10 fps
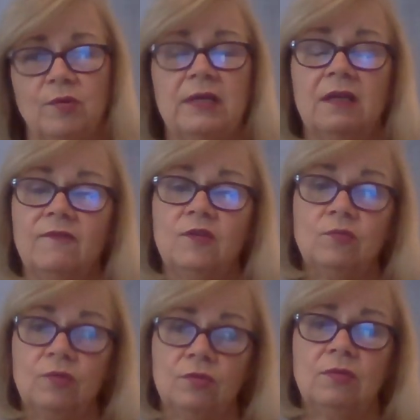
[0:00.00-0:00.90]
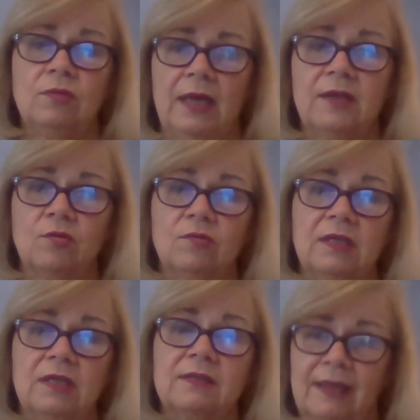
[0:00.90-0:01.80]
And if you do that, you're
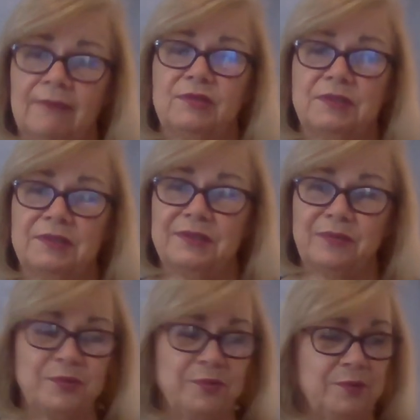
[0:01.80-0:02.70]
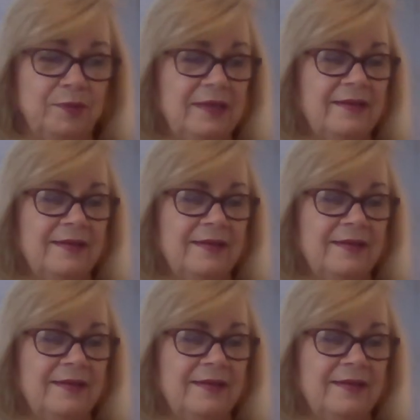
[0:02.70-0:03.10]
the exception to the rule.